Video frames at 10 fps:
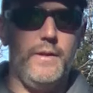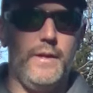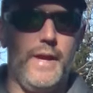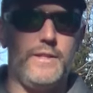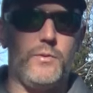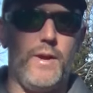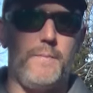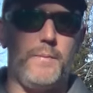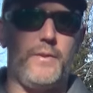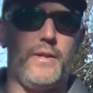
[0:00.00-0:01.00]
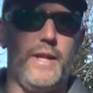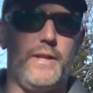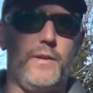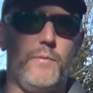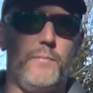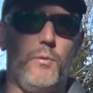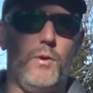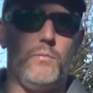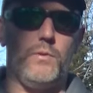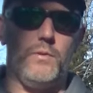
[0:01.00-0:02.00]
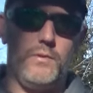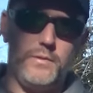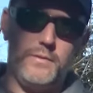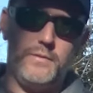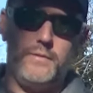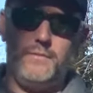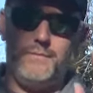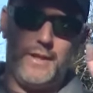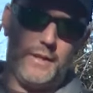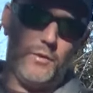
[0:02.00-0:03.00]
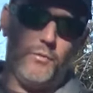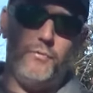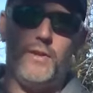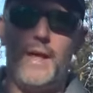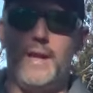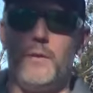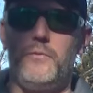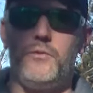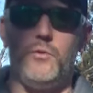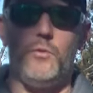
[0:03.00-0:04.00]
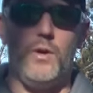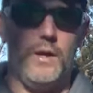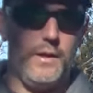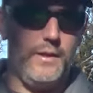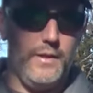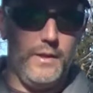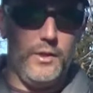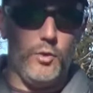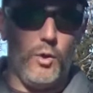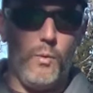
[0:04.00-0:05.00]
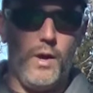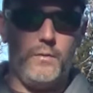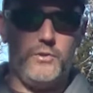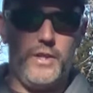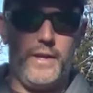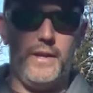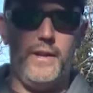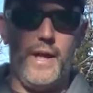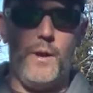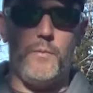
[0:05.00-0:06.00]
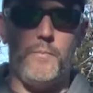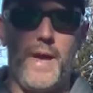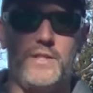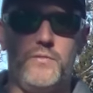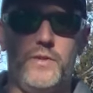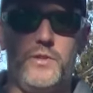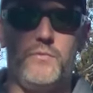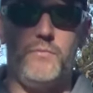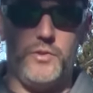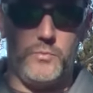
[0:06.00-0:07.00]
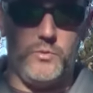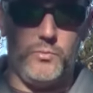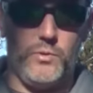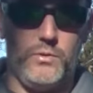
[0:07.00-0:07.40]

And to wrap up the Connecticut report, we'll take a little flight out to Norwalk. Check in now with Max Finch from Fisherman's World.